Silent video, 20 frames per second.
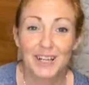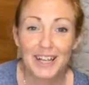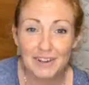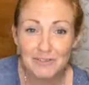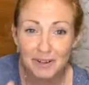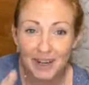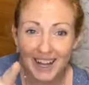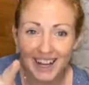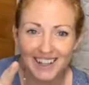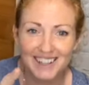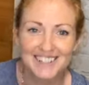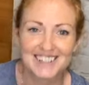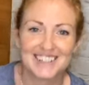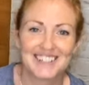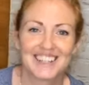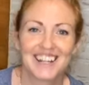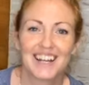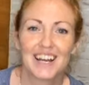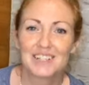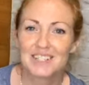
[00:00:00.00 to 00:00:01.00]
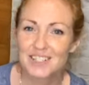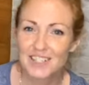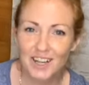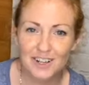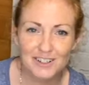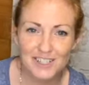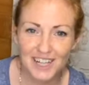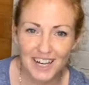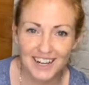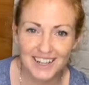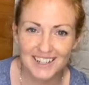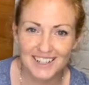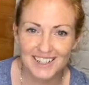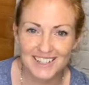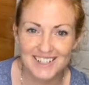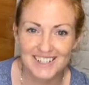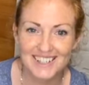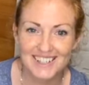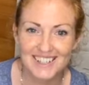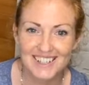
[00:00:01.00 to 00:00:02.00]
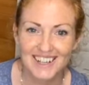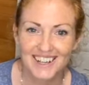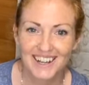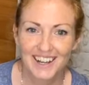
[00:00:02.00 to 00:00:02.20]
even Helen, so jealous.